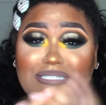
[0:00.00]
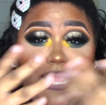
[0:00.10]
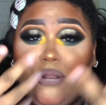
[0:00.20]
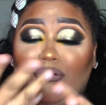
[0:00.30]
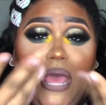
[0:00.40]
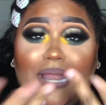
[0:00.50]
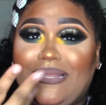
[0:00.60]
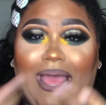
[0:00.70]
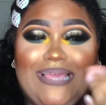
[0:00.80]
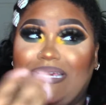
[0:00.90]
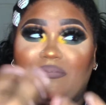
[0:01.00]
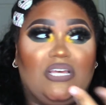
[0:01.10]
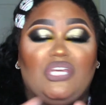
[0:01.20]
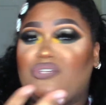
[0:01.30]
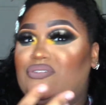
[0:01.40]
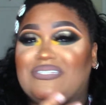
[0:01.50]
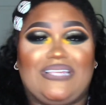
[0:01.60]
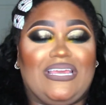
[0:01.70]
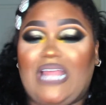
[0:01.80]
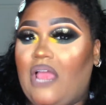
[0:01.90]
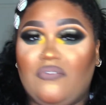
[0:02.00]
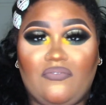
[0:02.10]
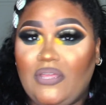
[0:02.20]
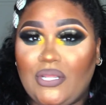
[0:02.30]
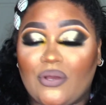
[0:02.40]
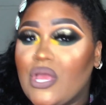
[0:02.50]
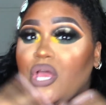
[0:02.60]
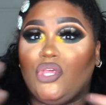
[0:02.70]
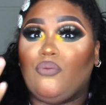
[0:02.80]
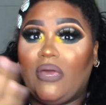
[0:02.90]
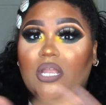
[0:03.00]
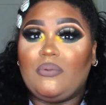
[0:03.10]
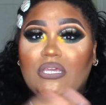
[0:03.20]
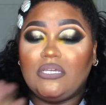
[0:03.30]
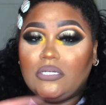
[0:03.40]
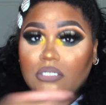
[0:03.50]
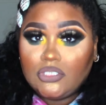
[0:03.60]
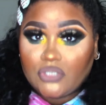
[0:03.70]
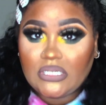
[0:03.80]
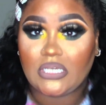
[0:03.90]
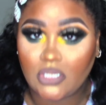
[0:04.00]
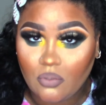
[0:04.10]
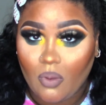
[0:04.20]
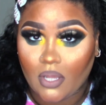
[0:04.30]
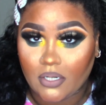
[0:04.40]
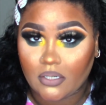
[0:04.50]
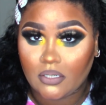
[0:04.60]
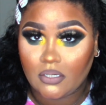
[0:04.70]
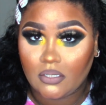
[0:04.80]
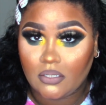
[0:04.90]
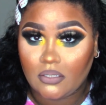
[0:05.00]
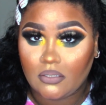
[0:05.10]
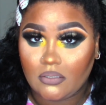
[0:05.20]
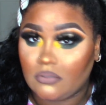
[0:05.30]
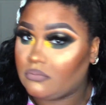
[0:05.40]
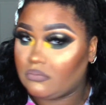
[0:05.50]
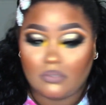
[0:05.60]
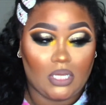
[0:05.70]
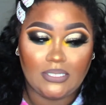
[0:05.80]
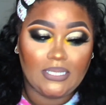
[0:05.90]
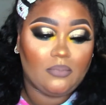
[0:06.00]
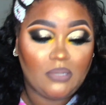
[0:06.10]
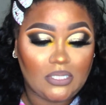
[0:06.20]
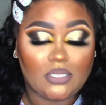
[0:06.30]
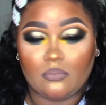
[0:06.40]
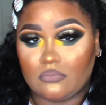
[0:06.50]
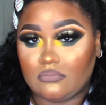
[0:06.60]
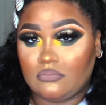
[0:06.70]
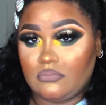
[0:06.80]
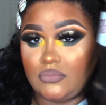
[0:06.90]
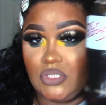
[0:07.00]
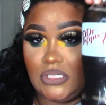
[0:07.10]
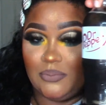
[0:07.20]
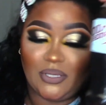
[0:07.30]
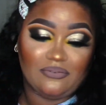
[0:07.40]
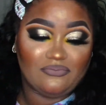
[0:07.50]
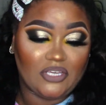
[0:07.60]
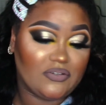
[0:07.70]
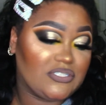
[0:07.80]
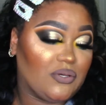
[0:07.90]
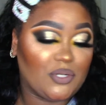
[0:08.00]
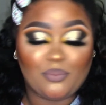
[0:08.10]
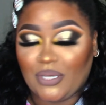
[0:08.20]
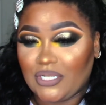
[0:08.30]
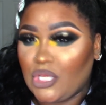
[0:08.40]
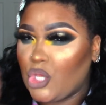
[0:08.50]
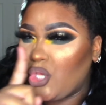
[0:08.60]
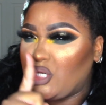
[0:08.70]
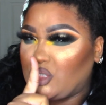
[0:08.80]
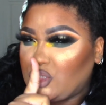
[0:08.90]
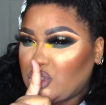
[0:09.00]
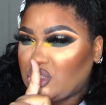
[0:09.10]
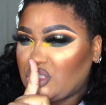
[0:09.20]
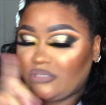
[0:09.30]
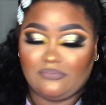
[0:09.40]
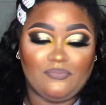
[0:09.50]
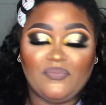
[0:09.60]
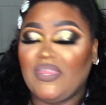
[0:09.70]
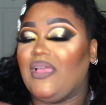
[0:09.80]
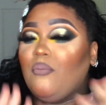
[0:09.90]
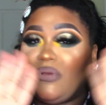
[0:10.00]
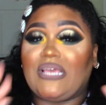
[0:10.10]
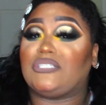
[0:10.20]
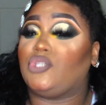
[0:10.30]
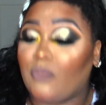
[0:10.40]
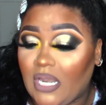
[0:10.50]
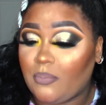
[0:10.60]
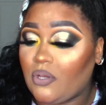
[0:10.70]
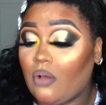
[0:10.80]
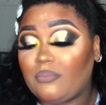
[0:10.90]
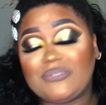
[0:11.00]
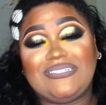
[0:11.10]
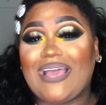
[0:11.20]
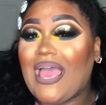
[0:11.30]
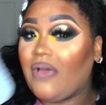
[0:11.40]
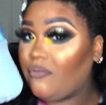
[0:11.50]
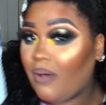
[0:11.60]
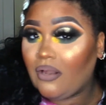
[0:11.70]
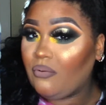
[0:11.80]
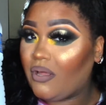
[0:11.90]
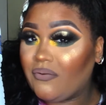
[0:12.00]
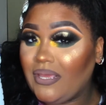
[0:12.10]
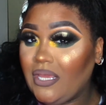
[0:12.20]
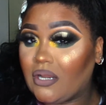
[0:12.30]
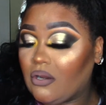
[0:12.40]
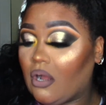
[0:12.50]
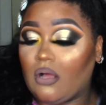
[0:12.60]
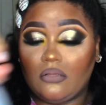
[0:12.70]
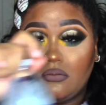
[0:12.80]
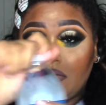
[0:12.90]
I keep telling you this, like, in every video. You better be drinking your water. Unlike me, I'm drinking my favorite soda, but yeah, you better be. Oh, but see, I have a bottle of water right here, girl.